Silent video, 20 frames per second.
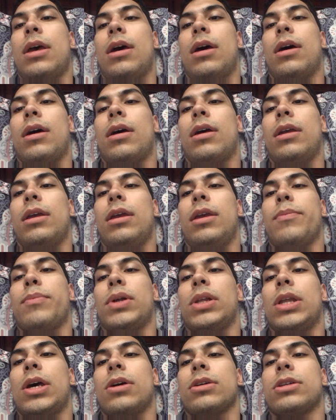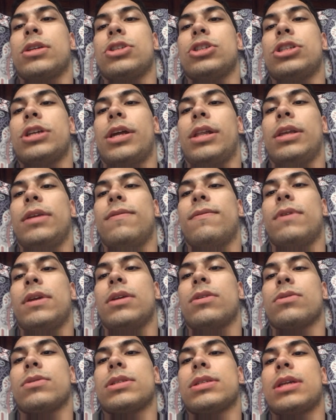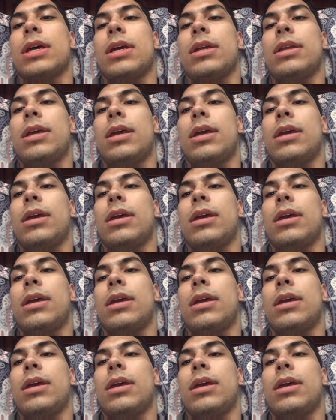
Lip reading: It belonged to Shelley Finkelstein,